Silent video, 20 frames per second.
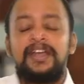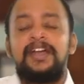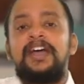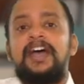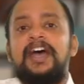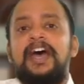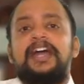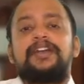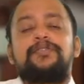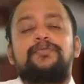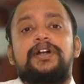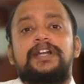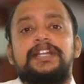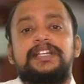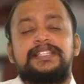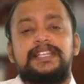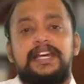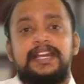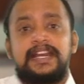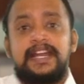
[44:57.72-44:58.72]
And what
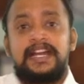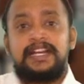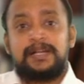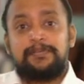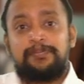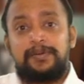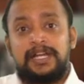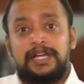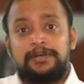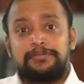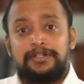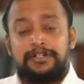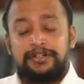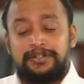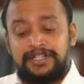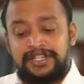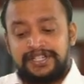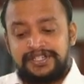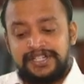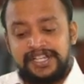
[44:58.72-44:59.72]
is the rate applicable
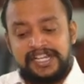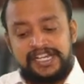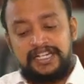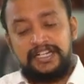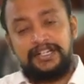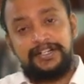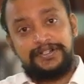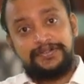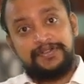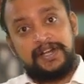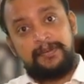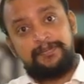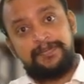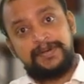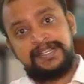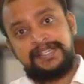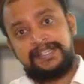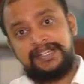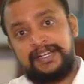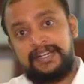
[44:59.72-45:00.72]
to the steel?
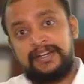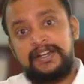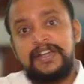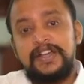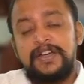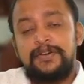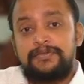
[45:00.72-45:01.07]
12%.